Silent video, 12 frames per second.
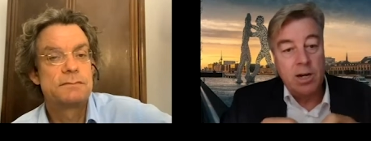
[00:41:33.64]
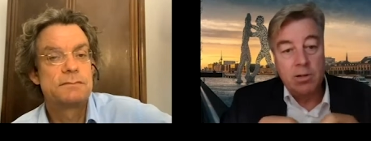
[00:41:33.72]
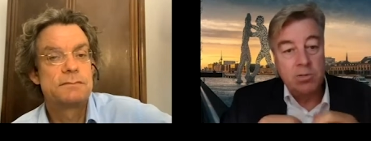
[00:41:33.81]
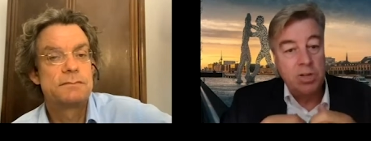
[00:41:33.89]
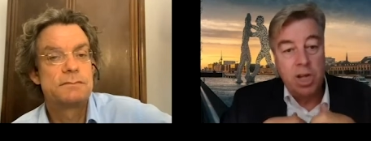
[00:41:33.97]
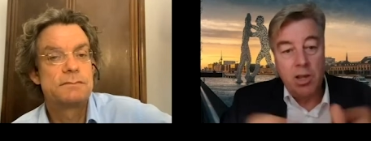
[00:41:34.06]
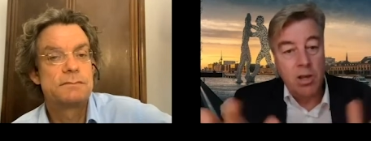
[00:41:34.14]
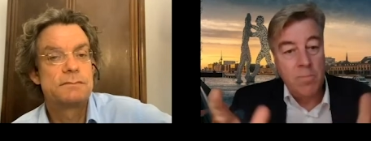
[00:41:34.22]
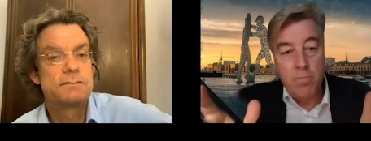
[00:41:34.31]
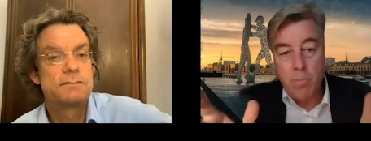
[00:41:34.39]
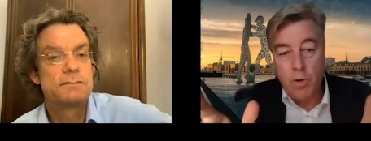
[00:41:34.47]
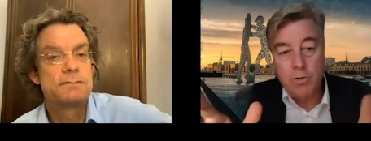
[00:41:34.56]
Speaker 1: are
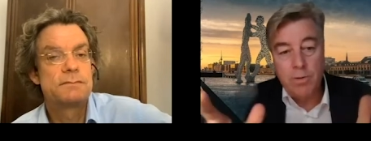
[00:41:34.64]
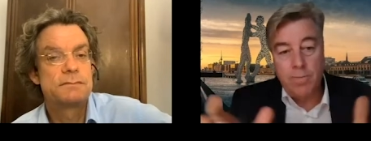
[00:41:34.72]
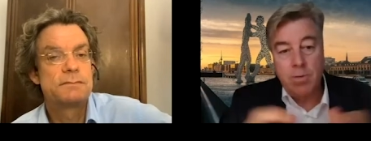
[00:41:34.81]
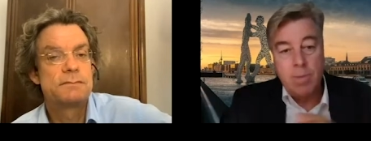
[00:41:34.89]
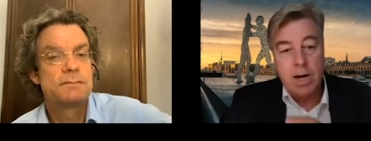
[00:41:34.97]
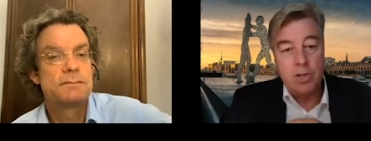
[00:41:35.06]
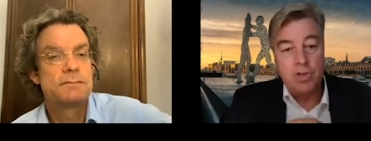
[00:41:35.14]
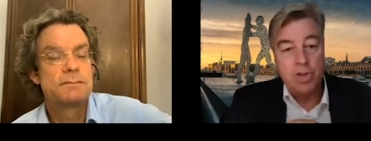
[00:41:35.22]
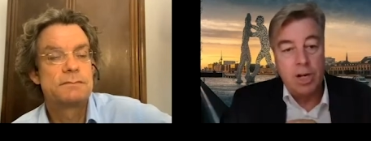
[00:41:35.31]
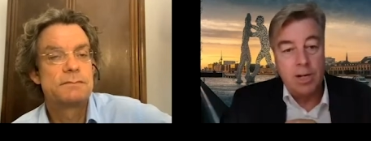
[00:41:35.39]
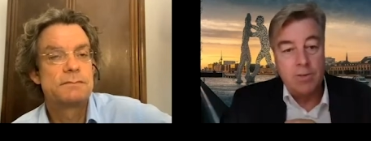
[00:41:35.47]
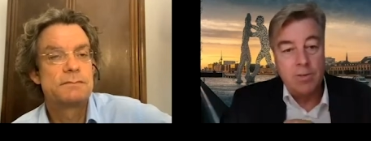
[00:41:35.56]
taking most of the market
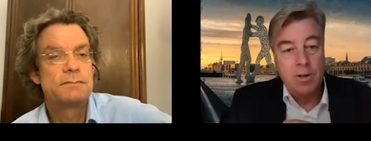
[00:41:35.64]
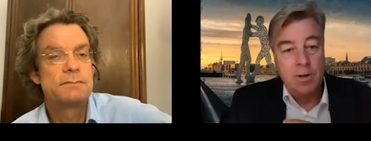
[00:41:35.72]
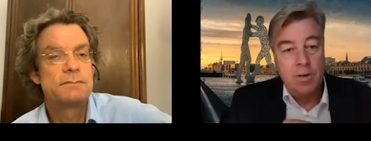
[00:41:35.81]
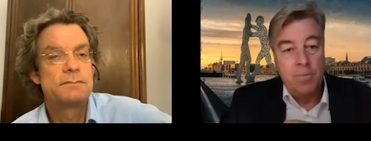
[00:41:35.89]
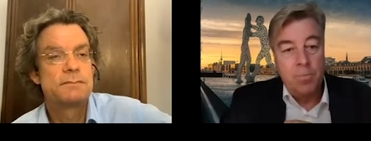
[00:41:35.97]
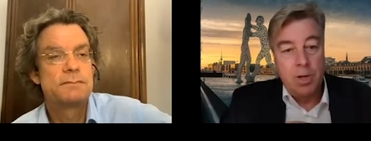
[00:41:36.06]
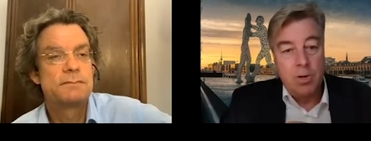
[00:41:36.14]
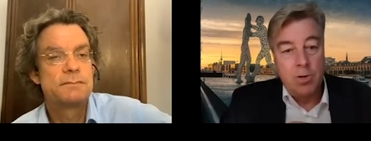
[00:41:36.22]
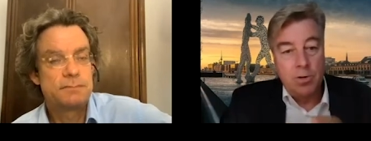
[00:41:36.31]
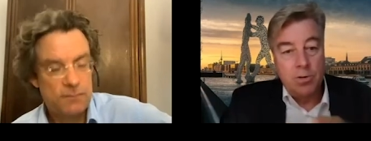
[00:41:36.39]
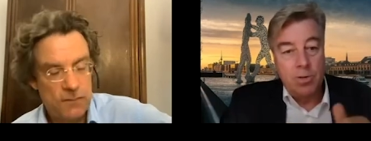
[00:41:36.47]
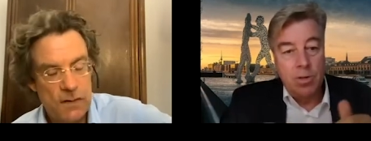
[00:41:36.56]
shares
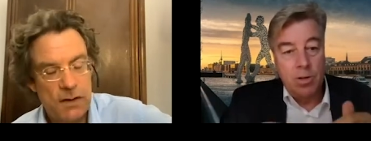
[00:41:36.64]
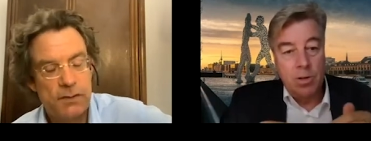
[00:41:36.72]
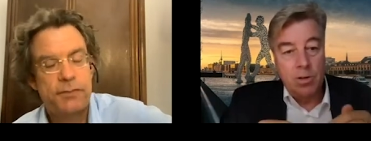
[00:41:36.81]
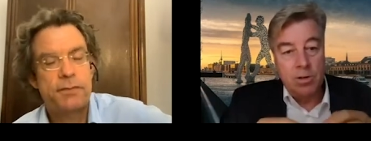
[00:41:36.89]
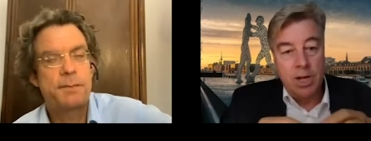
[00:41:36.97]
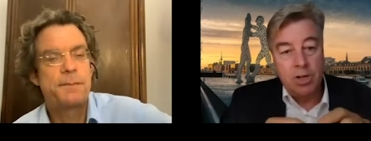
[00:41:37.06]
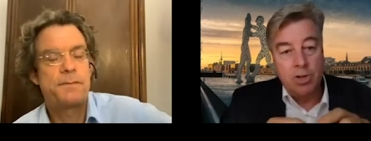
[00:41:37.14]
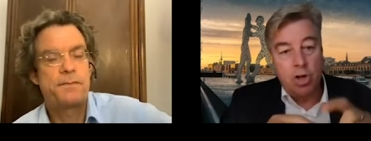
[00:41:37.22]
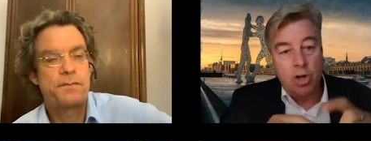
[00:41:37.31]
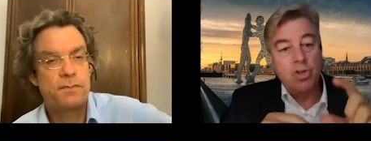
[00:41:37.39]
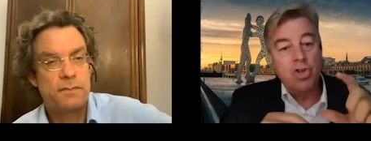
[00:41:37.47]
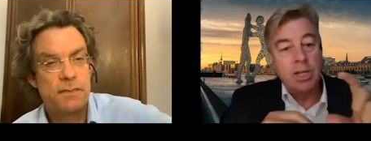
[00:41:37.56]
because the
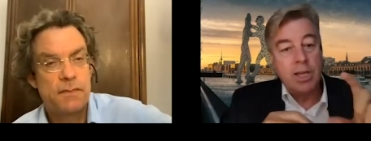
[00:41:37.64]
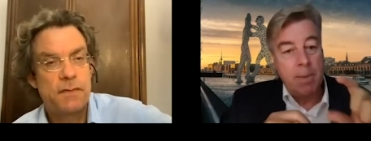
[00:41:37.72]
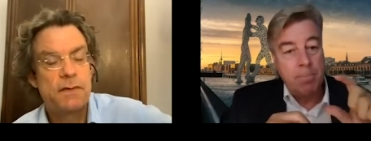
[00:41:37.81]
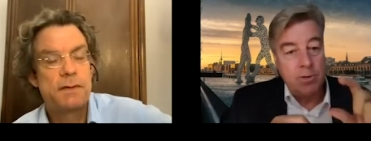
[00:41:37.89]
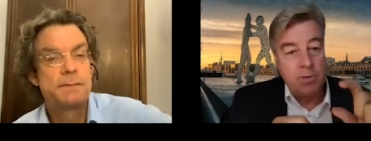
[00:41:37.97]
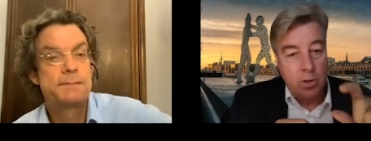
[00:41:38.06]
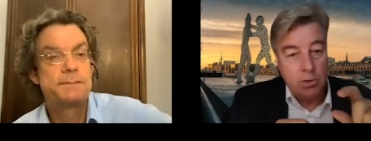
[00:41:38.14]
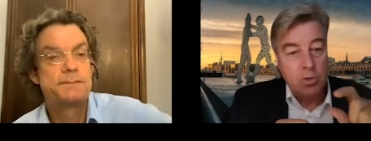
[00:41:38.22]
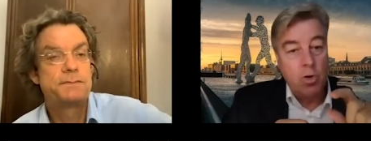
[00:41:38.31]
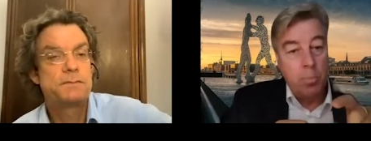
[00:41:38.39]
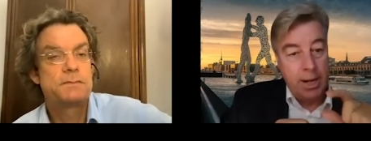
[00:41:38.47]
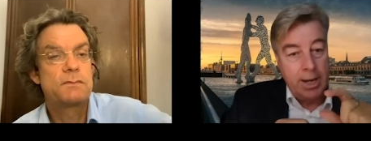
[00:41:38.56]
technology gap is
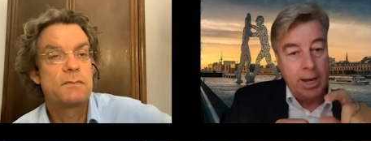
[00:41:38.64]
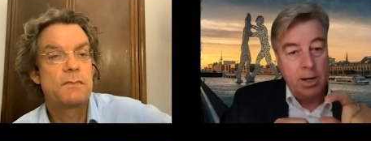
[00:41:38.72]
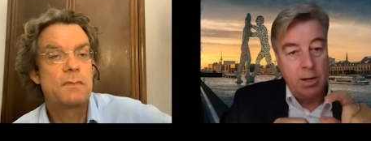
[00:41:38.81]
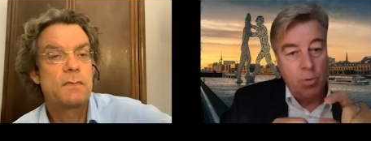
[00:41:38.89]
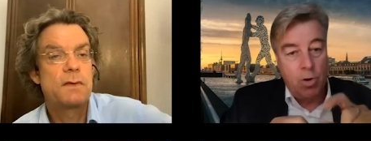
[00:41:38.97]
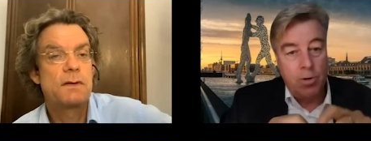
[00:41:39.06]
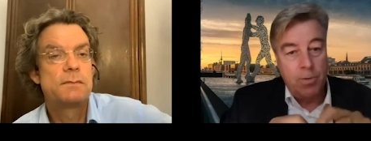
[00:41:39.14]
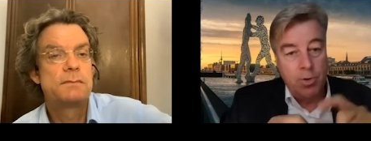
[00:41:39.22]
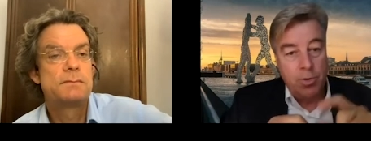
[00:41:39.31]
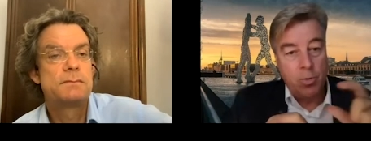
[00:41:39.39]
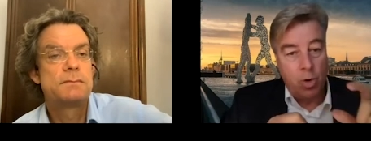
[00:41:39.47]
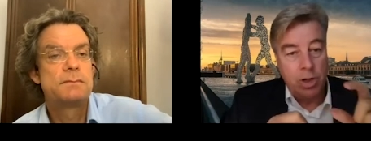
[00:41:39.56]
not so big anymore.
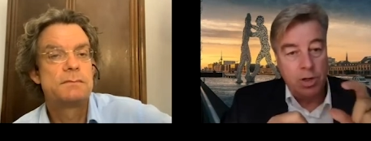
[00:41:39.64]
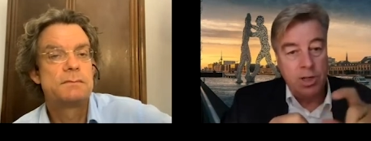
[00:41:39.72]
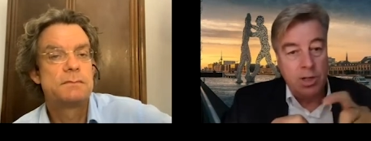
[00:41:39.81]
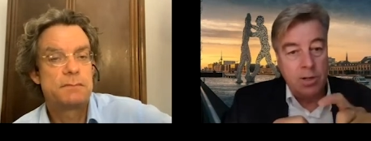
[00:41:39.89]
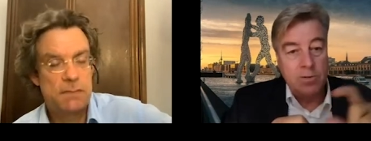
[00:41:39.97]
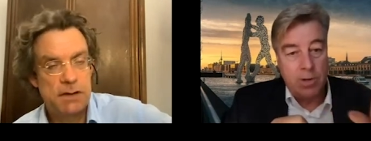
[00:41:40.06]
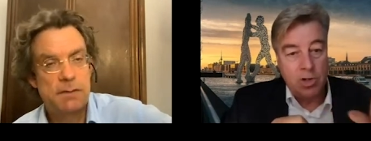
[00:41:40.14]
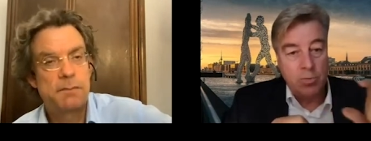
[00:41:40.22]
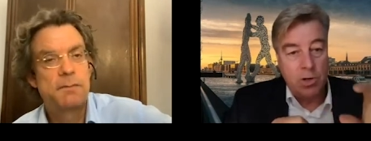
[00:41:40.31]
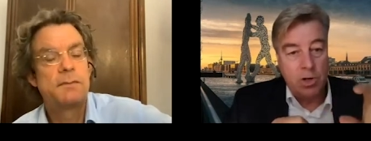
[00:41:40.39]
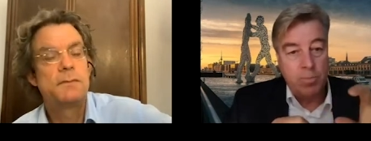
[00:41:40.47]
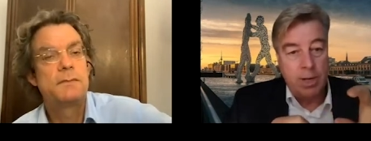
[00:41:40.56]
The quality is yeah.
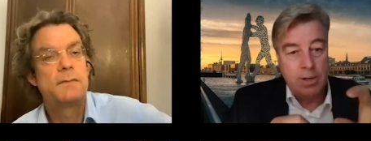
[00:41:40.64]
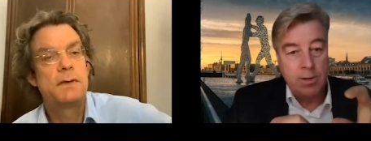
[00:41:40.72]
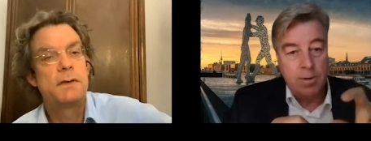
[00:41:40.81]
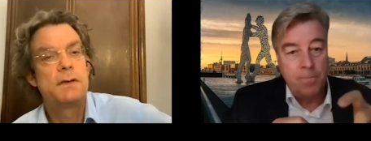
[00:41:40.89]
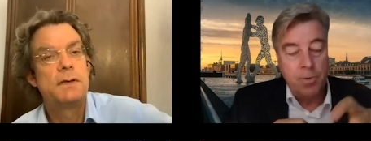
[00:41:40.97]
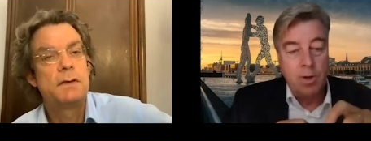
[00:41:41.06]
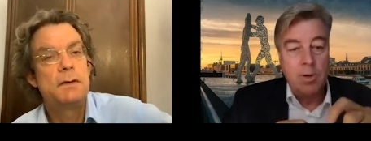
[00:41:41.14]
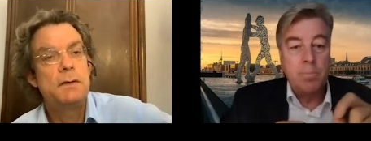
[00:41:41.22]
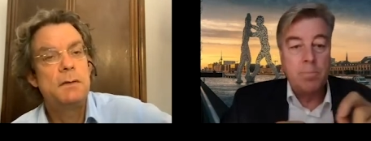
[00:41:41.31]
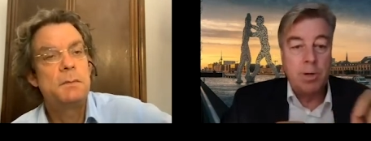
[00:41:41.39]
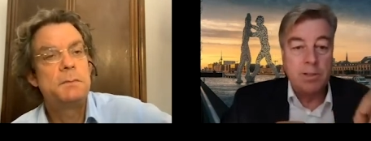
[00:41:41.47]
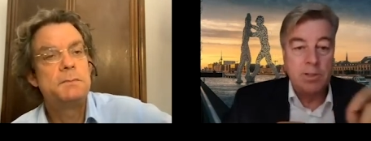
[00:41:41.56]
much, much better.
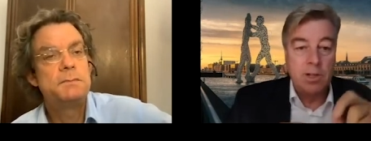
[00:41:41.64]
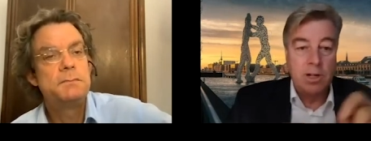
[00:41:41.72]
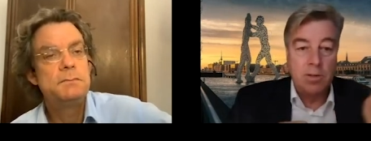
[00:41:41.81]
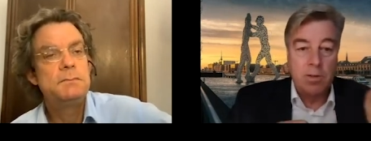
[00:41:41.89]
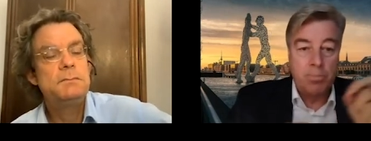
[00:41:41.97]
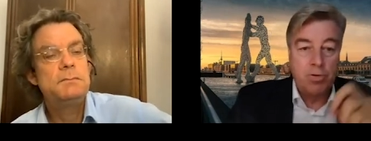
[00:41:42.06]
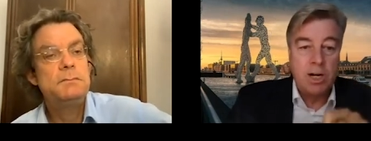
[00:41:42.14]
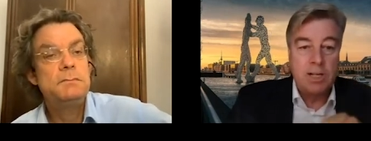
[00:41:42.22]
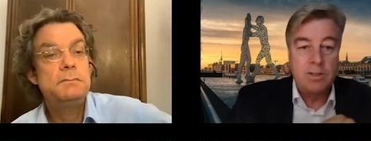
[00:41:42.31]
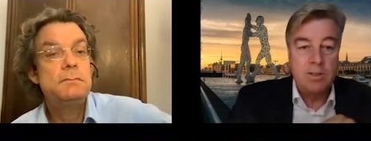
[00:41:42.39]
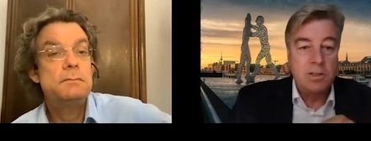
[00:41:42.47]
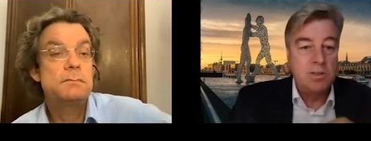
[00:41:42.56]
But still, the
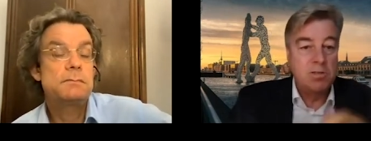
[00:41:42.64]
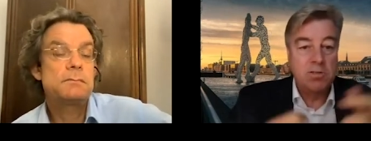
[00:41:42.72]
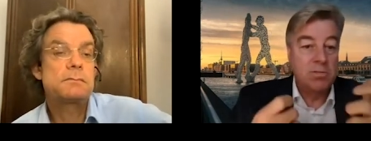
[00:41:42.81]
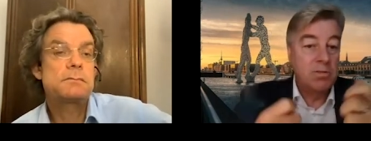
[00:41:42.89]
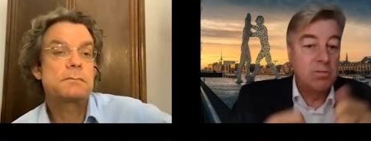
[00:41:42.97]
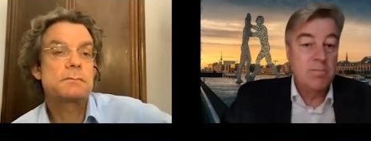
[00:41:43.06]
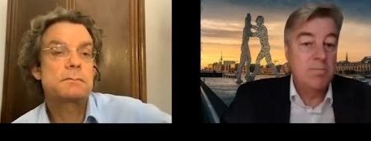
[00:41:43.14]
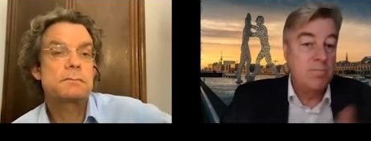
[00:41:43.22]
price is uh,